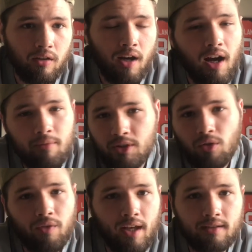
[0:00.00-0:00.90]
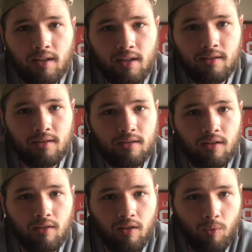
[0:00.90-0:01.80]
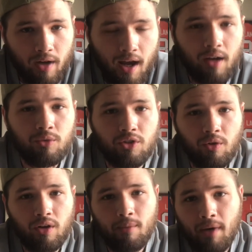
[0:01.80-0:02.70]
And I've been told that since when I was growing up.